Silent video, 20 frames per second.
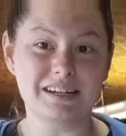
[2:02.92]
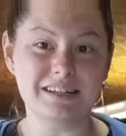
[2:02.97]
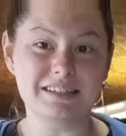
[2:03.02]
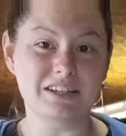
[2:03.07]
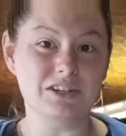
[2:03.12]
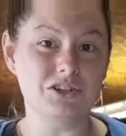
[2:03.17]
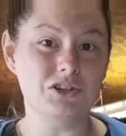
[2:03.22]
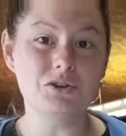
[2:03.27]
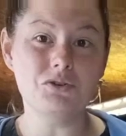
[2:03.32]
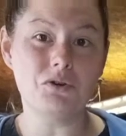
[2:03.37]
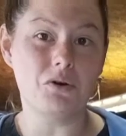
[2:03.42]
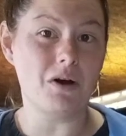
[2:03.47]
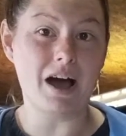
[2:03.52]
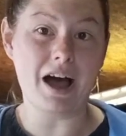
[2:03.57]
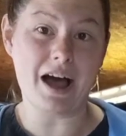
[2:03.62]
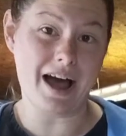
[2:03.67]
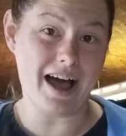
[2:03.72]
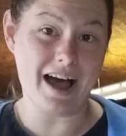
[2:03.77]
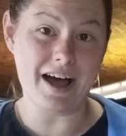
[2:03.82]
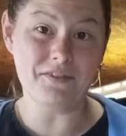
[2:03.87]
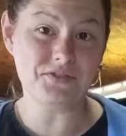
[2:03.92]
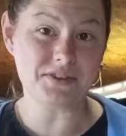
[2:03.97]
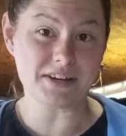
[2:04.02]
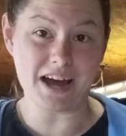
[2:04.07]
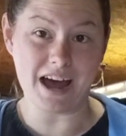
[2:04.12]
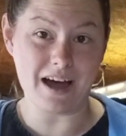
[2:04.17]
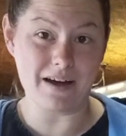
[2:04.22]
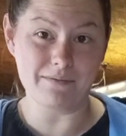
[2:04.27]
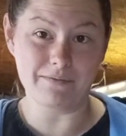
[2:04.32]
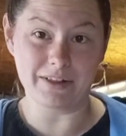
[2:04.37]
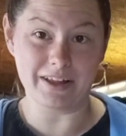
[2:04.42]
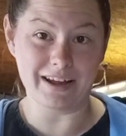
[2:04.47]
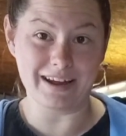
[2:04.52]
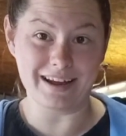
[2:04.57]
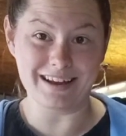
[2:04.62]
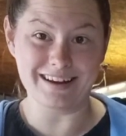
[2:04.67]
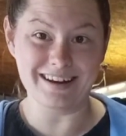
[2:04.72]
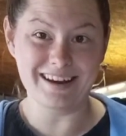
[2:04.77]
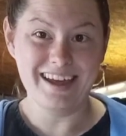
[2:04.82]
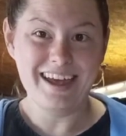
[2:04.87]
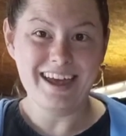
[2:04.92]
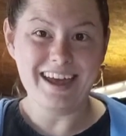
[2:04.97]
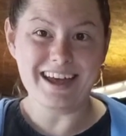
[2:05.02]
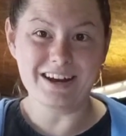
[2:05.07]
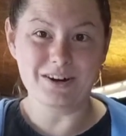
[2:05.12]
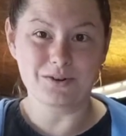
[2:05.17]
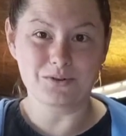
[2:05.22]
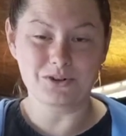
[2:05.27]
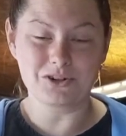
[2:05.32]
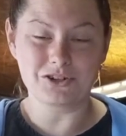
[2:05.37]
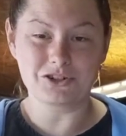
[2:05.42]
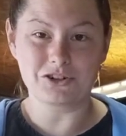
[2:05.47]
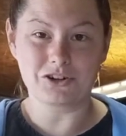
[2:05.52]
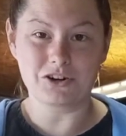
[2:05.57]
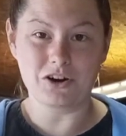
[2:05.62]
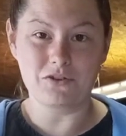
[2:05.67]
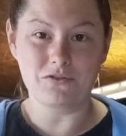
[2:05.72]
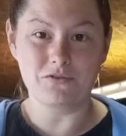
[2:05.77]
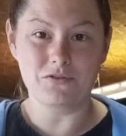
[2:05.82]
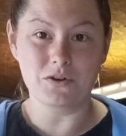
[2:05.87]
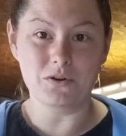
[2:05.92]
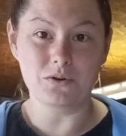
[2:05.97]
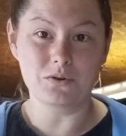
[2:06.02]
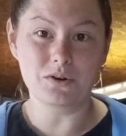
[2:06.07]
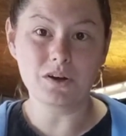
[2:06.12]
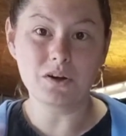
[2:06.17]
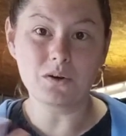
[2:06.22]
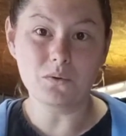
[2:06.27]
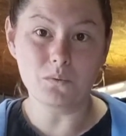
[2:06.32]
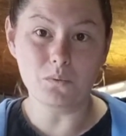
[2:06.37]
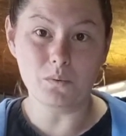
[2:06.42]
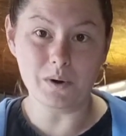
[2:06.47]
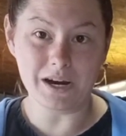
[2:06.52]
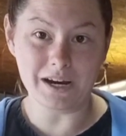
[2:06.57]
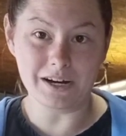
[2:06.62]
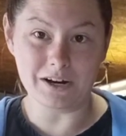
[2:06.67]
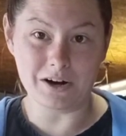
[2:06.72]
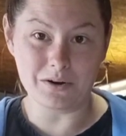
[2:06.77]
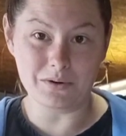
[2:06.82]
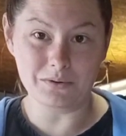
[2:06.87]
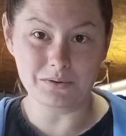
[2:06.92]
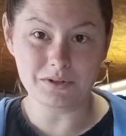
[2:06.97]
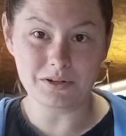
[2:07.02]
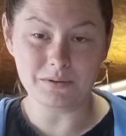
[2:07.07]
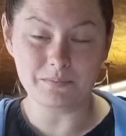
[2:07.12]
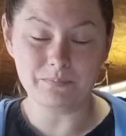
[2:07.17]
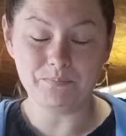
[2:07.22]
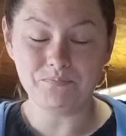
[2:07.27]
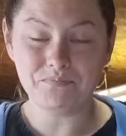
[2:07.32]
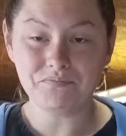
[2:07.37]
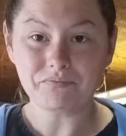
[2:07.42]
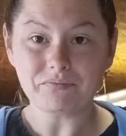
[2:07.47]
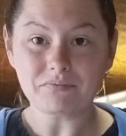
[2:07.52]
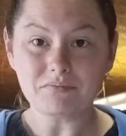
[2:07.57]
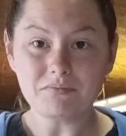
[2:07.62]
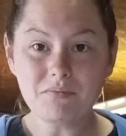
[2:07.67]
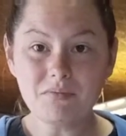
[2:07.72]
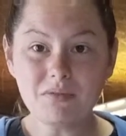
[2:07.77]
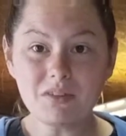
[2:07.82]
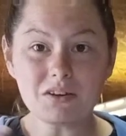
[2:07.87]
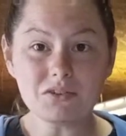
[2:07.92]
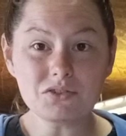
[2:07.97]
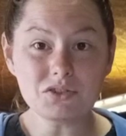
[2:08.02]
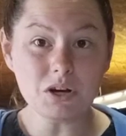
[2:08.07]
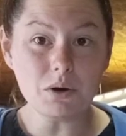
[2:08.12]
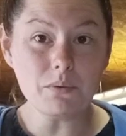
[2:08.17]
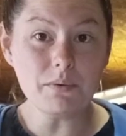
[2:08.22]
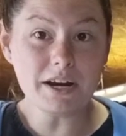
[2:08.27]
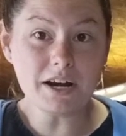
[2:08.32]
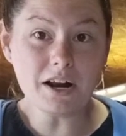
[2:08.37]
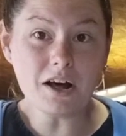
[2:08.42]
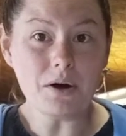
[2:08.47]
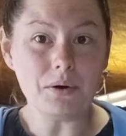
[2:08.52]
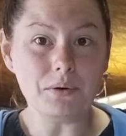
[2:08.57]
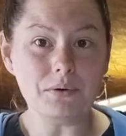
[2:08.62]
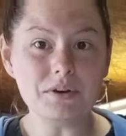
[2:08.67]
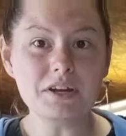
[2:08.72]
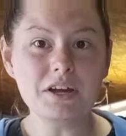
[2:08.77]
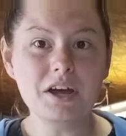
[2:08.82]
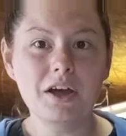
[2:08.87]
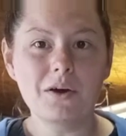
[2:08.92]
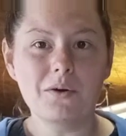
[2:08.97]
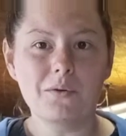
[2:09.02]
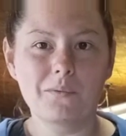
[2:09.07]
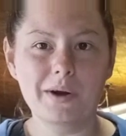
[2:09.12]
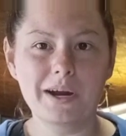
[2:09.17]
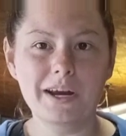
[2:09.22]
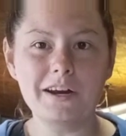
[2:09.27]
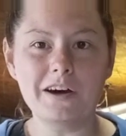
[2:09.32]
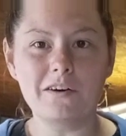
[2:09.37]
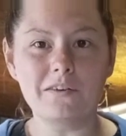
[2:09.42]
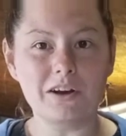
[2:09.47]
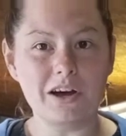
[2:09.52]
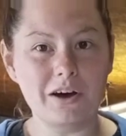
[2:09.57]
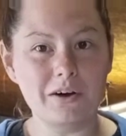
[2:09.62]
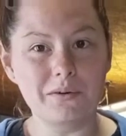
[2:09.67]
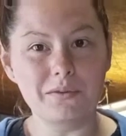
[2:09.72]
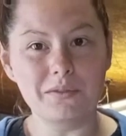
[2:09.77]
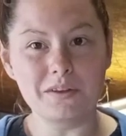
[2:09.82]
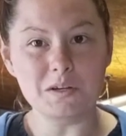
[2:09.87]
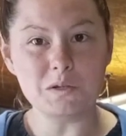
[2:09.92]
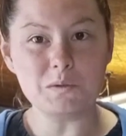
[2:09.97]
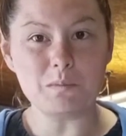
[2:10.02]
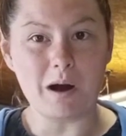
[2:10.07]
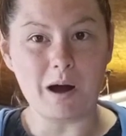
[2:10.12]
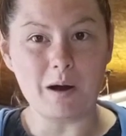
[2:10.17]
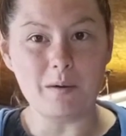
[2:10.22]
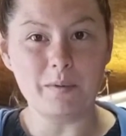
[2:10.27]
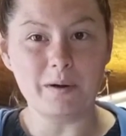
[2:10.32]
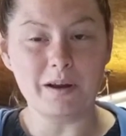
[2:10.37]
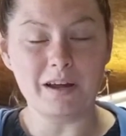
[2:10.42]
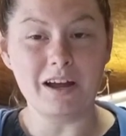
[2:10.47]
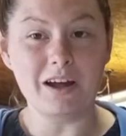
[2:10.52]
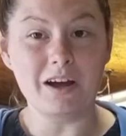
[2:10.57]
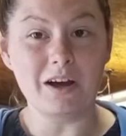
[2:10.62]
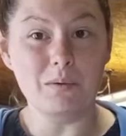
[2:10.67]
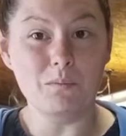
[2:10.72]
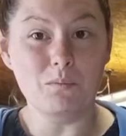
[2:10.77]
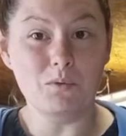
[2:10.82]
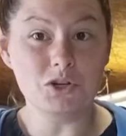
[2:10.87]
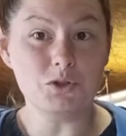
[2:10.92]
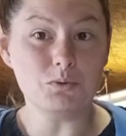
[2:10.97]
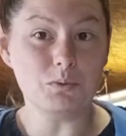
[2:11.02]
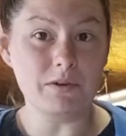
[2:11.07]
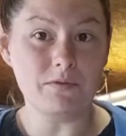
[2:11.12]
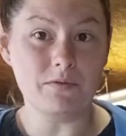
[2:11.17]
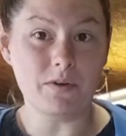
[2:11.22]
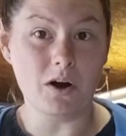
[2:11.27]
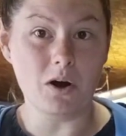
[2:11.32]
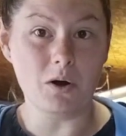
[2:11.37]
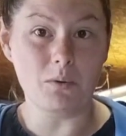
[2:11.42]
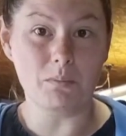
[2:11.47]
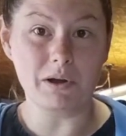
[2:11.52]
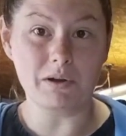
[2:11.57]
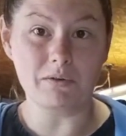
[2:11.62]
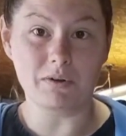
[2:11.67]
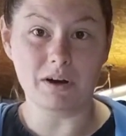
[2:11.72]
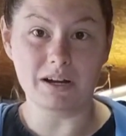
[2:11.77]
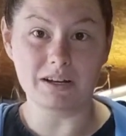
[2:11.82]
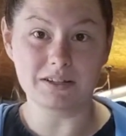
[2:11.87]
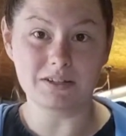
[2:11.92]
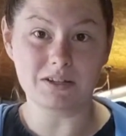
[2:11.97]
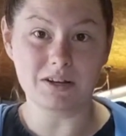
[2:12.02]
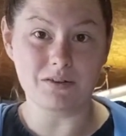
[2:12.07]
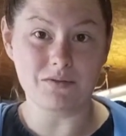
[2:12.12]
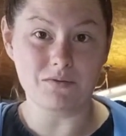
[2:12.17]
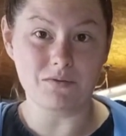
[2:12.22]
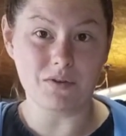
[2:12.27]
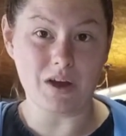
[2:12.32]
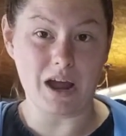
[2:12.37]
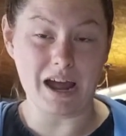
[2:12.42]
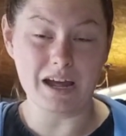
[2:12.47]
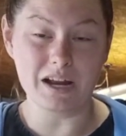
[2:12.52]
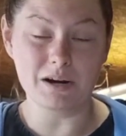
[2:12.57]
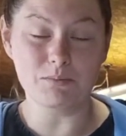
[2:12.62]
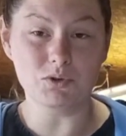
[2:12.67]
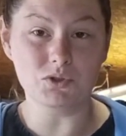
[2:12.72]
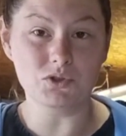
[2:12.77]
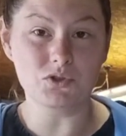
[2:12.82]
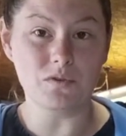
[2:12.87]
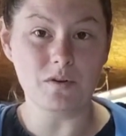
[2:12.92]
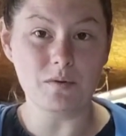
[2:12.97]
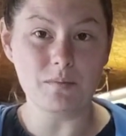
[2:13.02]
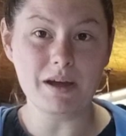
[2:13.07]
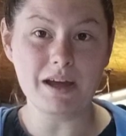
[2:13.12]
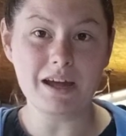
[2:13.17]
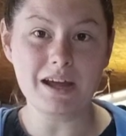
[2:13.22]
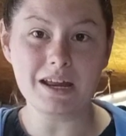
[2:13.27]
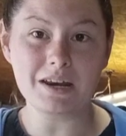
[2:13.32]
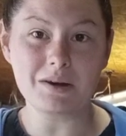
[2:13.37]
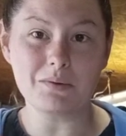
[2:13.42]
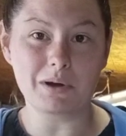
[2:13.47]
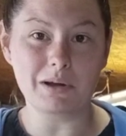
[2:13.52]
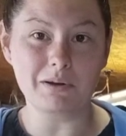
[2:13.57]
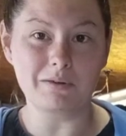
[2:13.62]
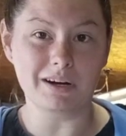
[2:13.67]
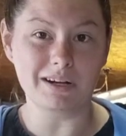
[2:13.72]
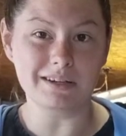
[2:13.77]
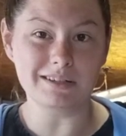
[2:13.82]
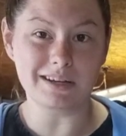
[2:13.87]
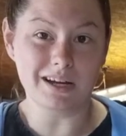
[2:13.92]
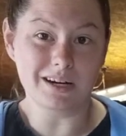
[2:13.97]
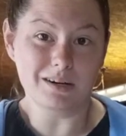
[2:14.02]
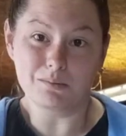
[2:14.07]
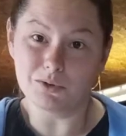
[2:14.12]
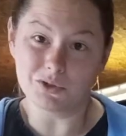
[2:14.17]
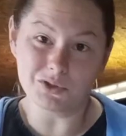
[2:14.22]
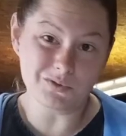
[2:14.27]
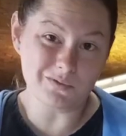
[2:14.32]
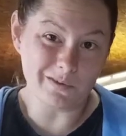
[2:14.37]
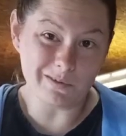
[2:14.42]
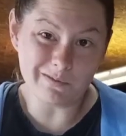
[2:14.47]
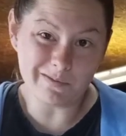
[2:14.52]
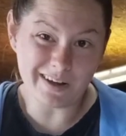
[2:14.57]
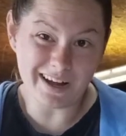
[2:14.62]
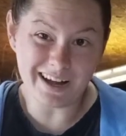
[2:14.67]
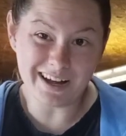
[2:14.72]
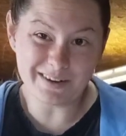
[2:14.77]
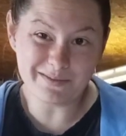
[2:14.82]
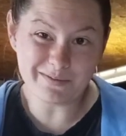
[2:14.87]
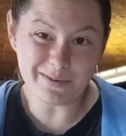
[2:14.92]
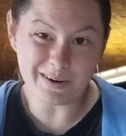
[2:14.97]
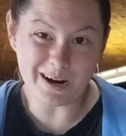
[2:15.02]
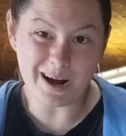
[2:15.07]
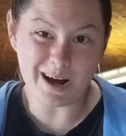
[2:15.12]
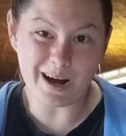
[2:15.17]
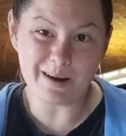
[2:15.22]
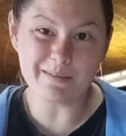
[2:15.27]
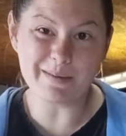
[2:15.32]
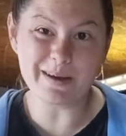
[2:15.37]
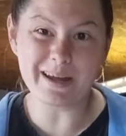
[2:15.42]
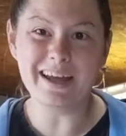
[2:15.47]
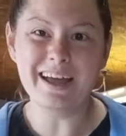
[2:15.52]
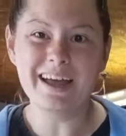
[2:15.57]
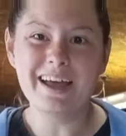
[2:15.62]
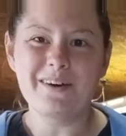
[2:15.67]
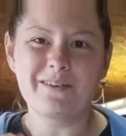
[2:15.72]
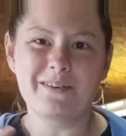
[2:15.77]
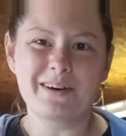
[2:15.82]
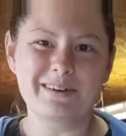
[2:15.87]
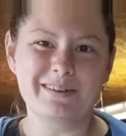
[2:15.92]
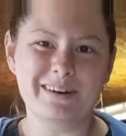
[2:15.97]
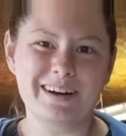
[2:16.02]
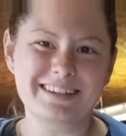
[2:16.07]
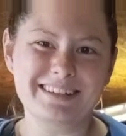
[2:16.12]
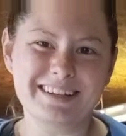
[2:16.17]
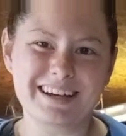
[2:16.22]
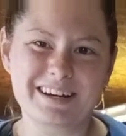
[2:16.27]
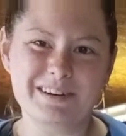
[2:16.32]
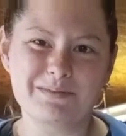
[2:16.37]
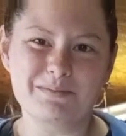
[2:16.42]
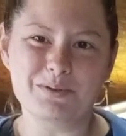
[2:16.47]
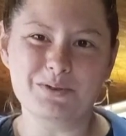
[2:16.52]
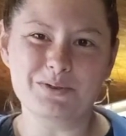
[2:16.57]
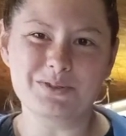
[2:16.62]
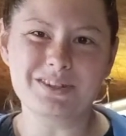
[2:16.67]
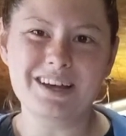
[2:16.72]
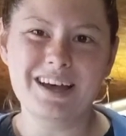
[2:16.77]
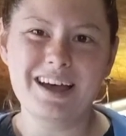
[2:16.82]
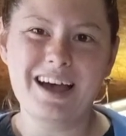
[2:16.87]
I said, you don't have to have land in order to grow food. We don't. So we don't own this property in which we farm. We raise animals for meat. We raise animals for fun, for hobby. We raise animals